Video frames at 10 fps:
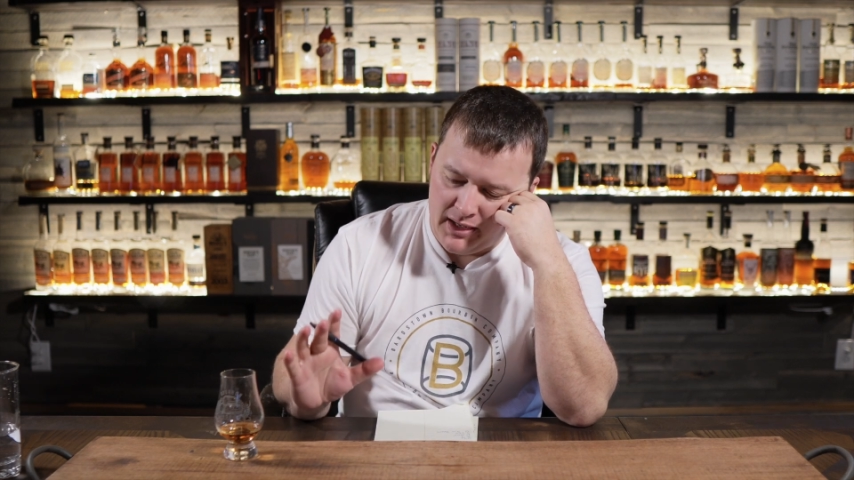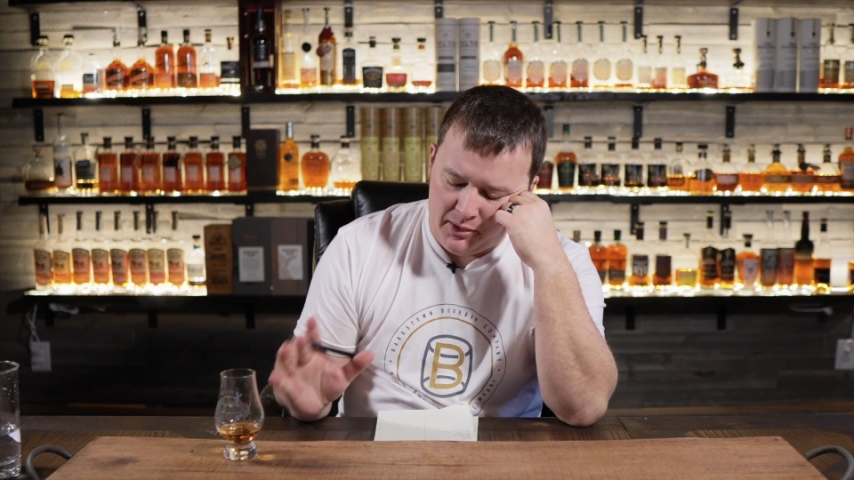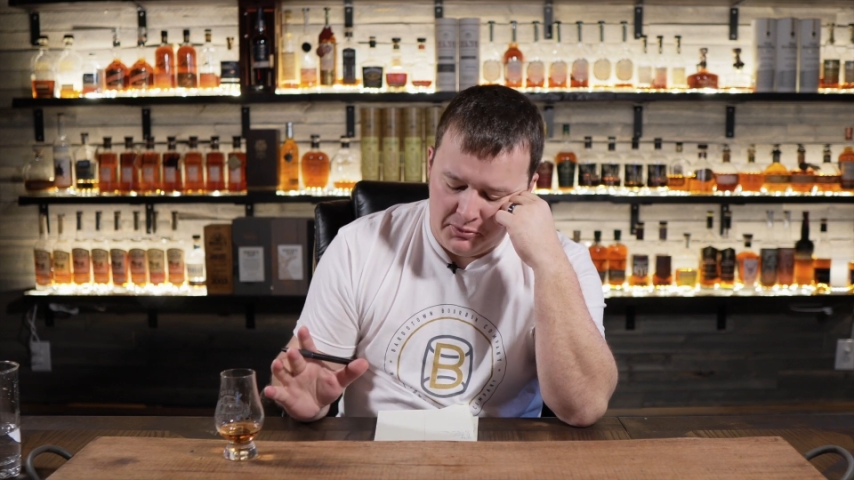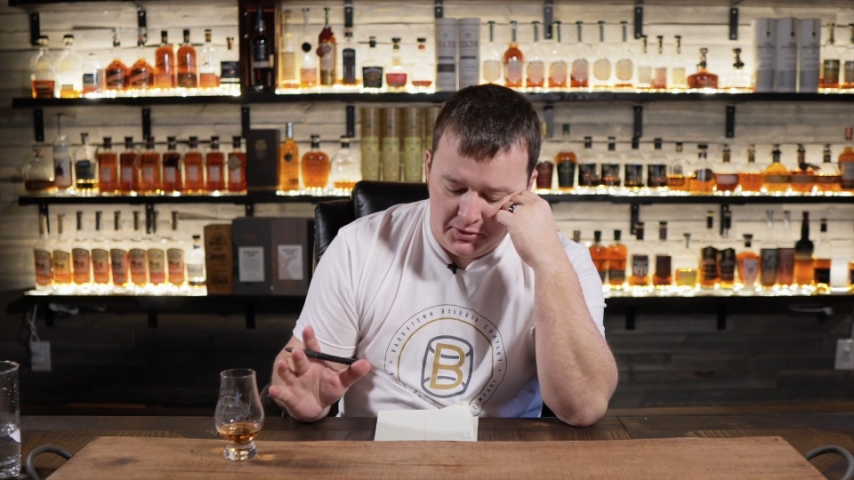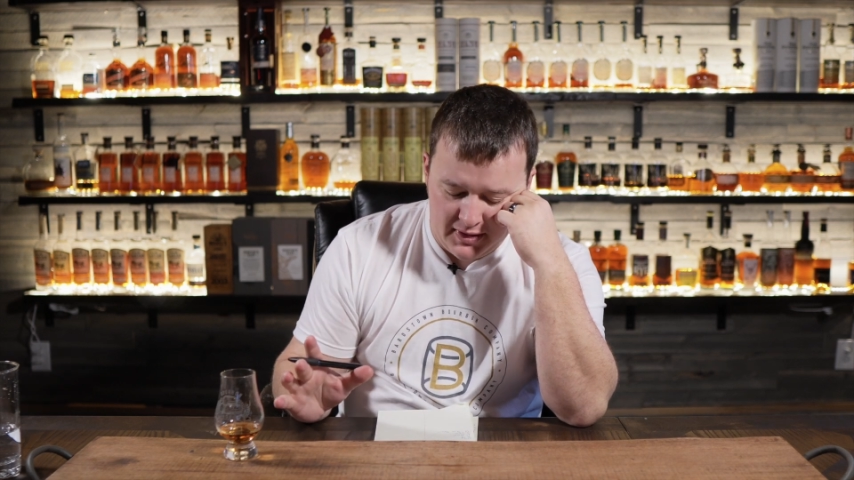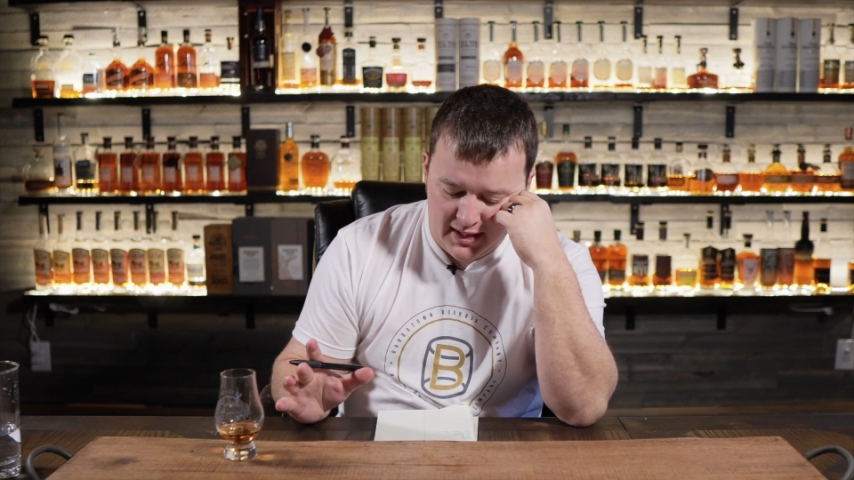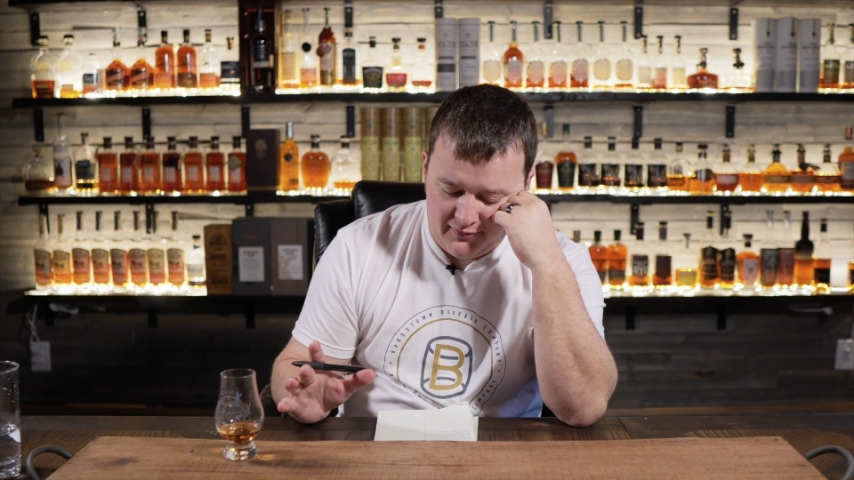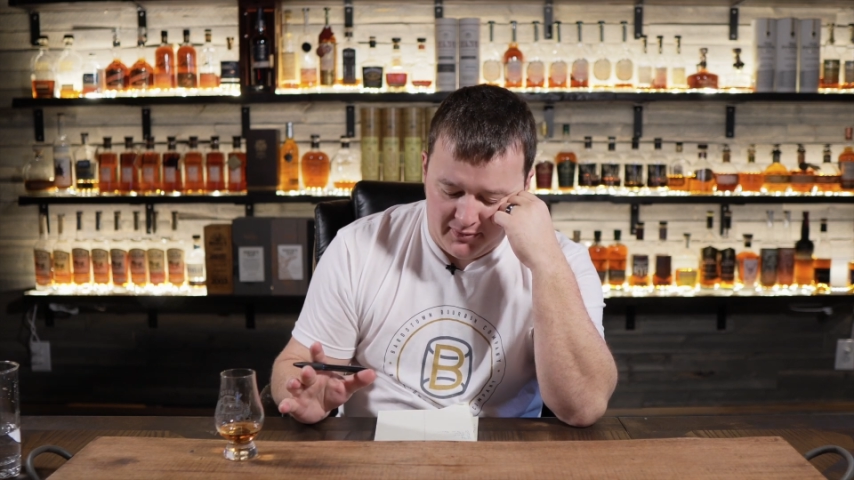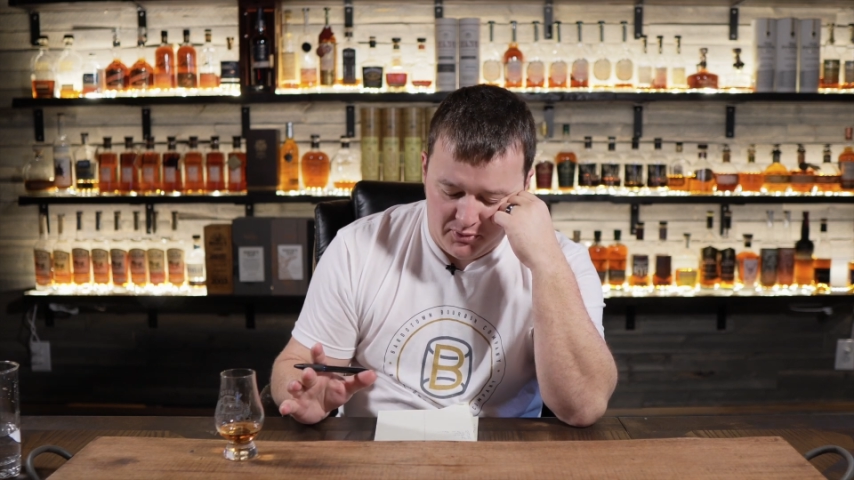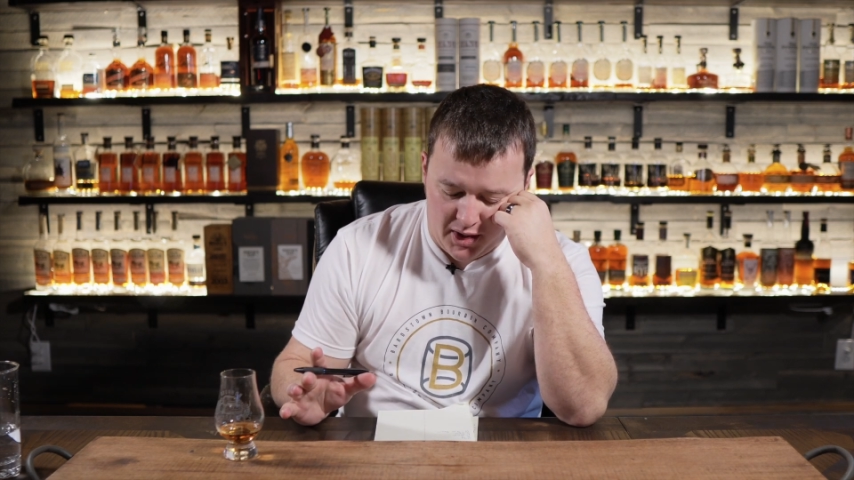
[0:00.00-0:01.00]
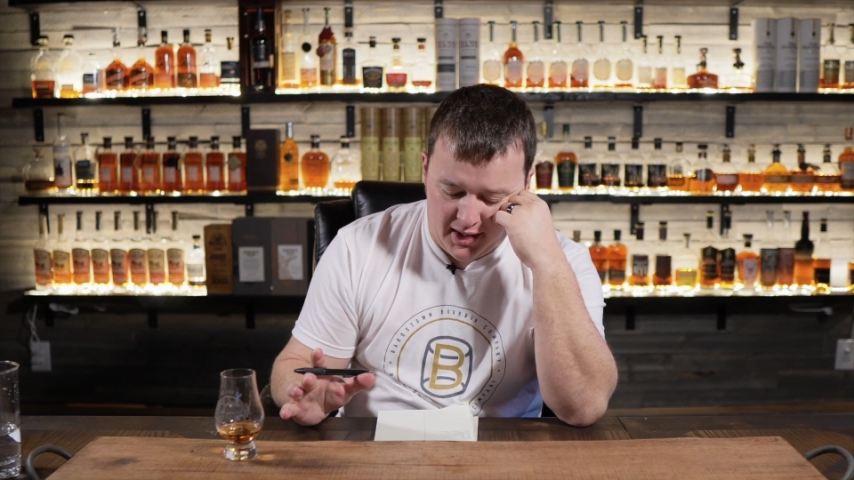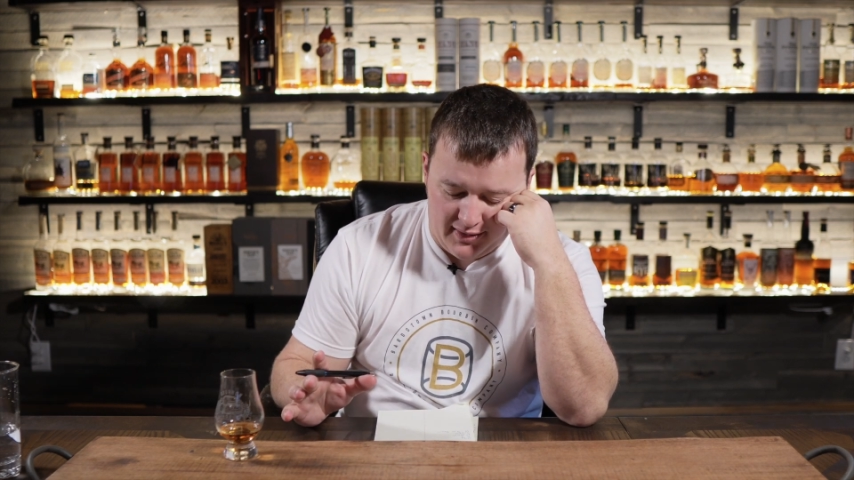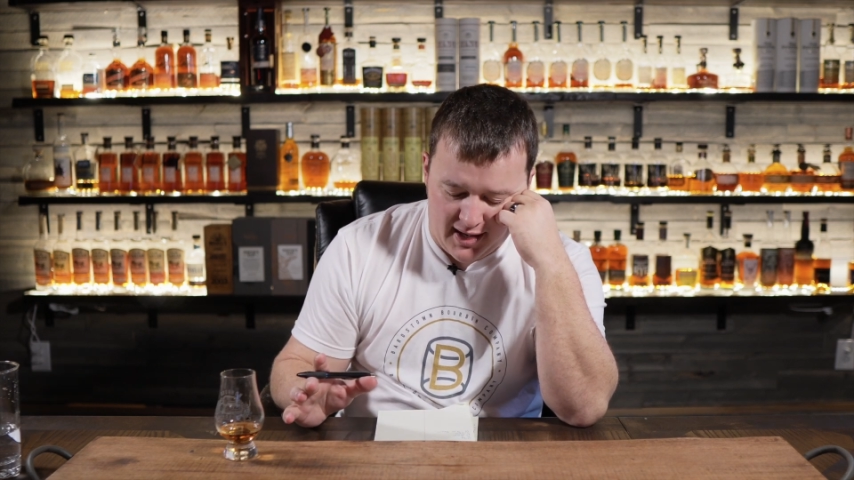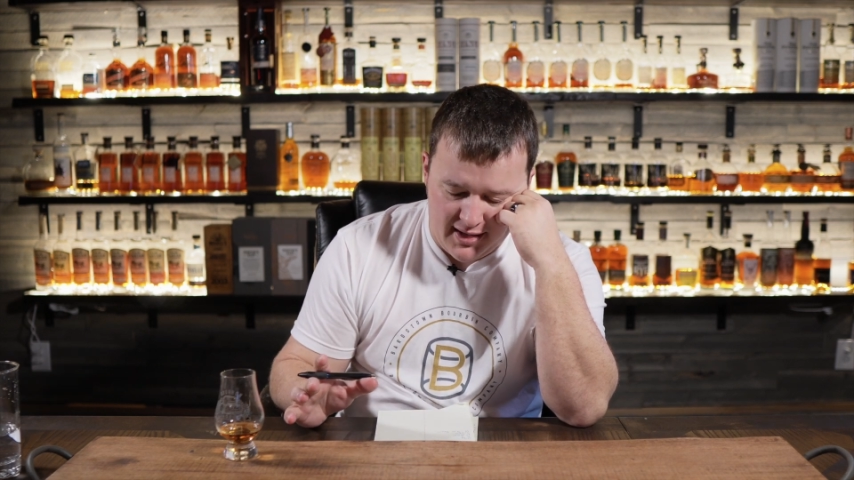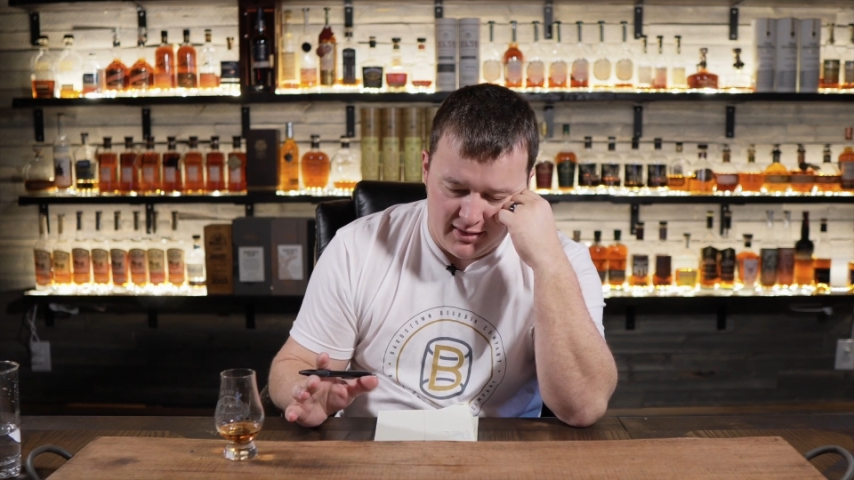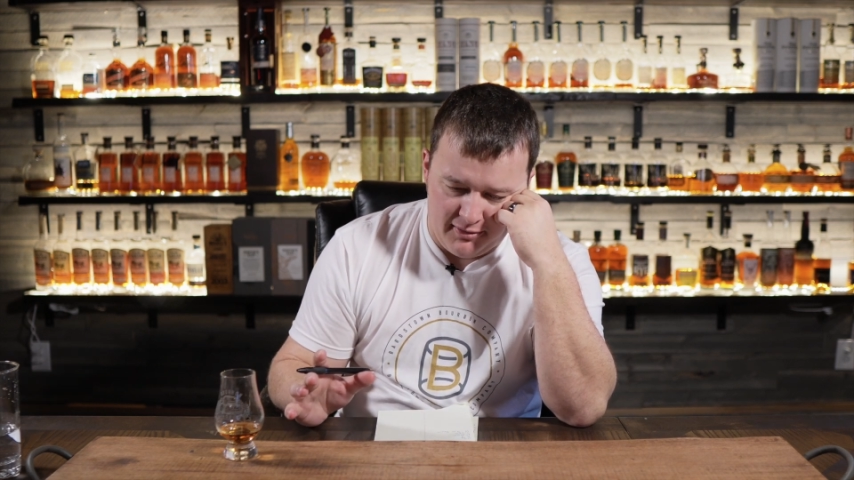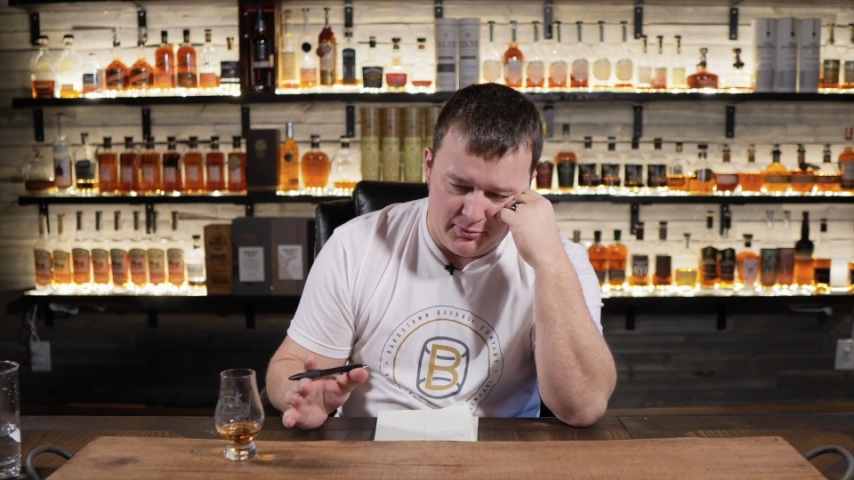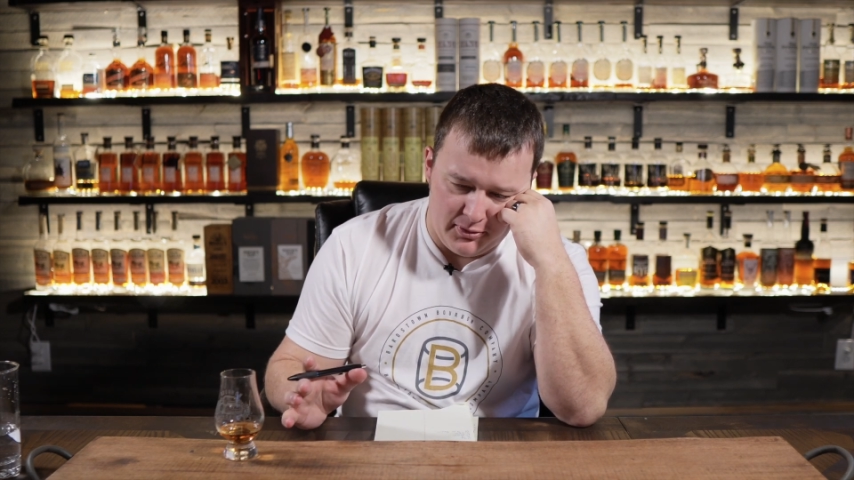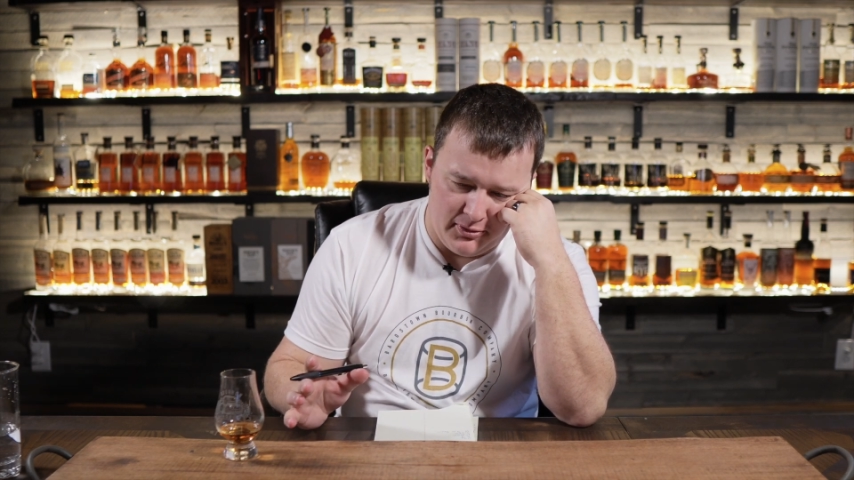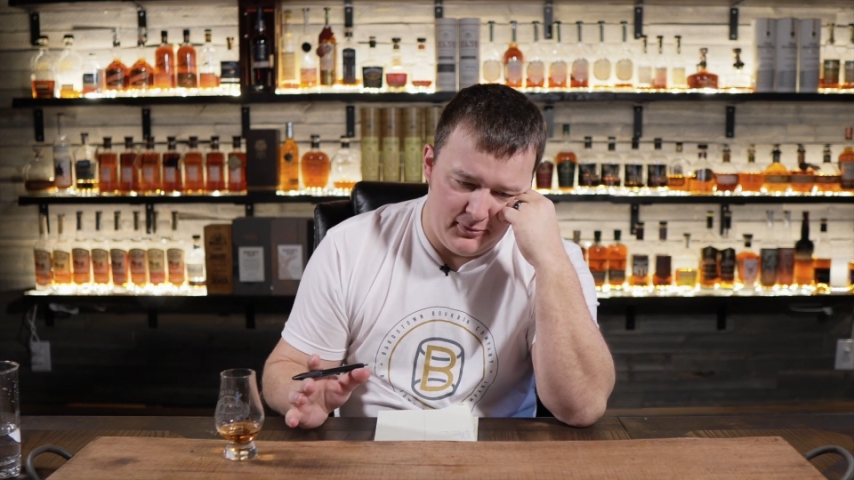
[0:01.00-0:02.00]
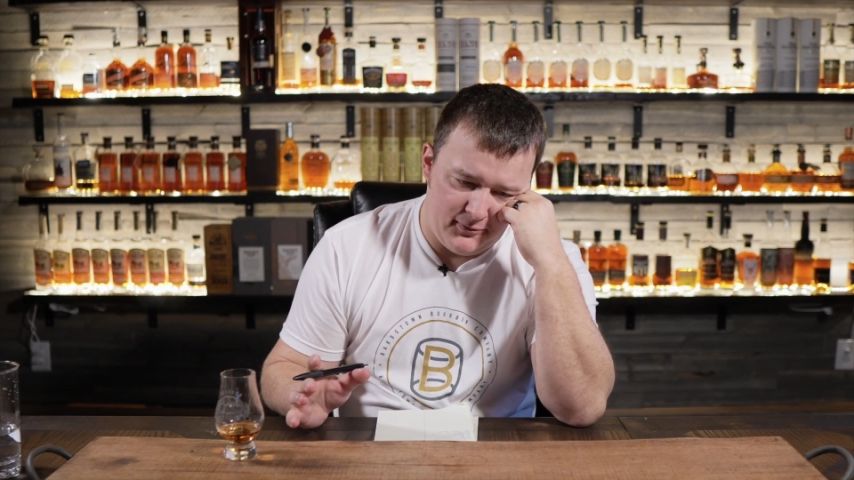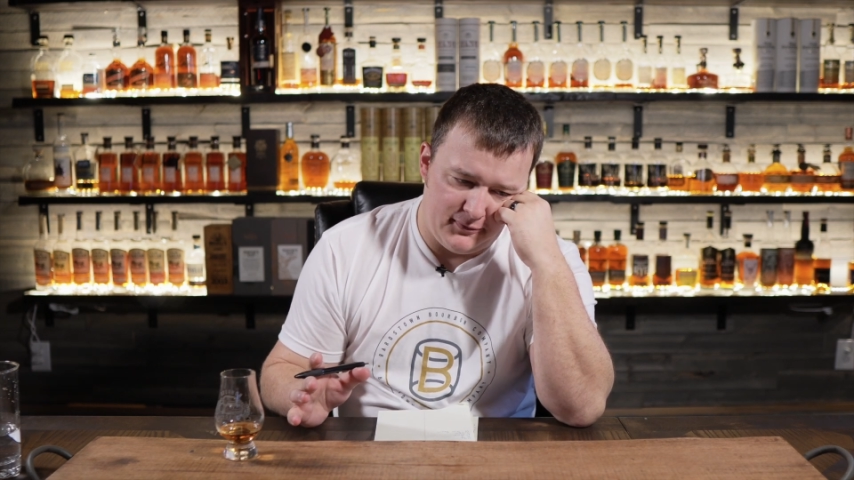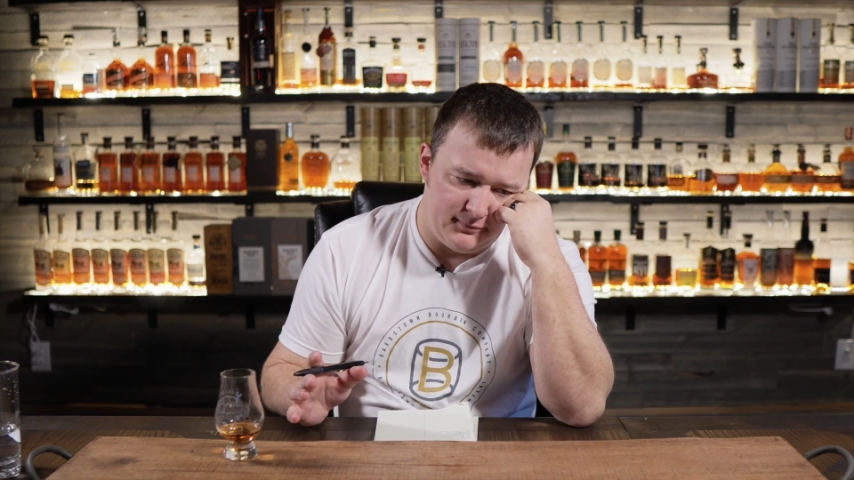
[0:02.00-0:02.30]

I will say from drinking that, the proof